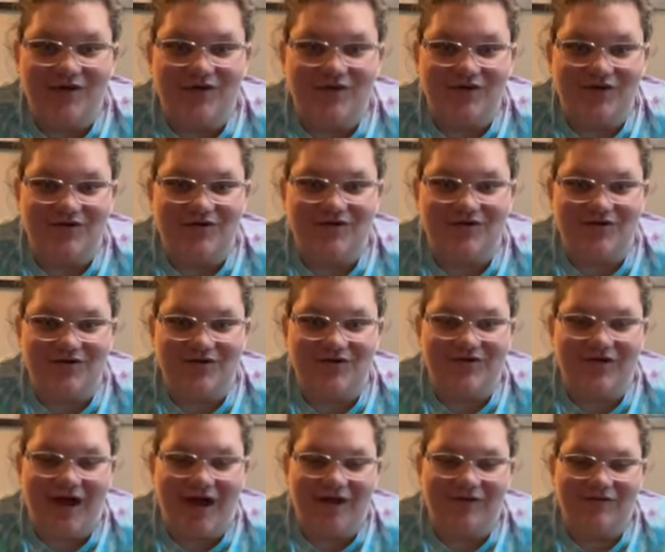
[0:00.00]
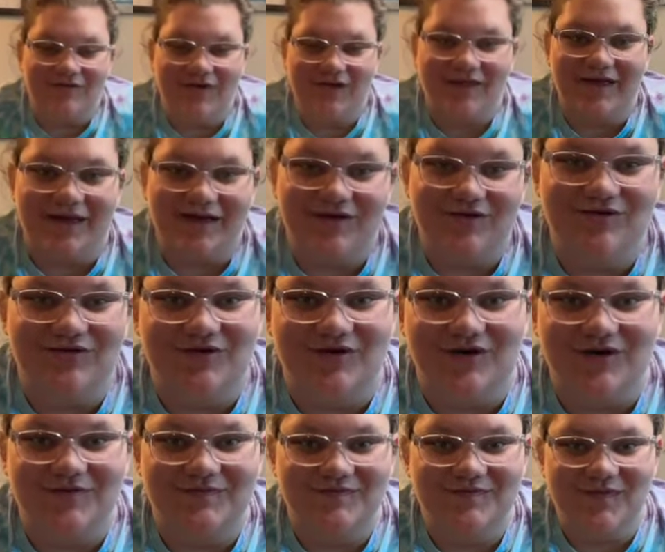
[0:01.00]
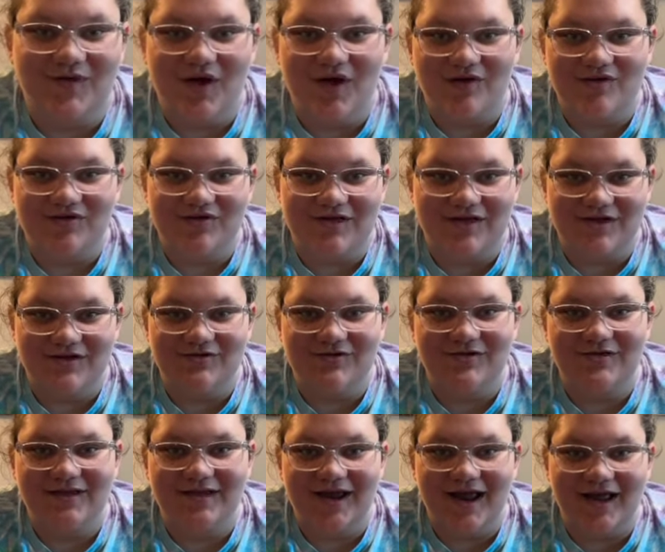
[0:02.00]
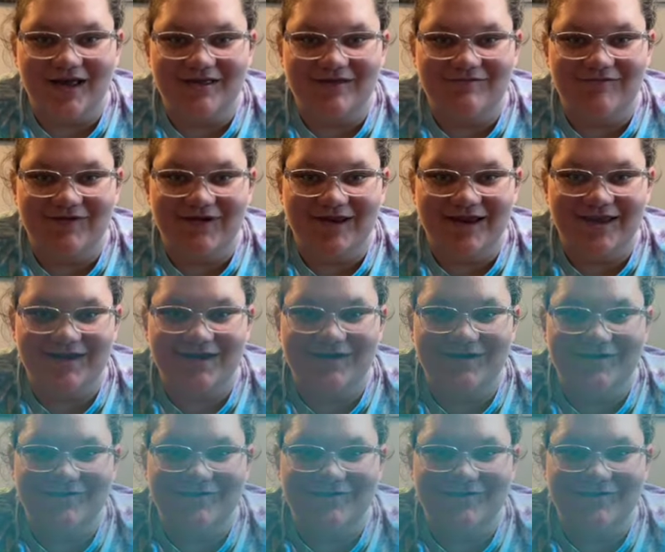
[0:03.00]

yours turned out really cool. I'll see you in the next video.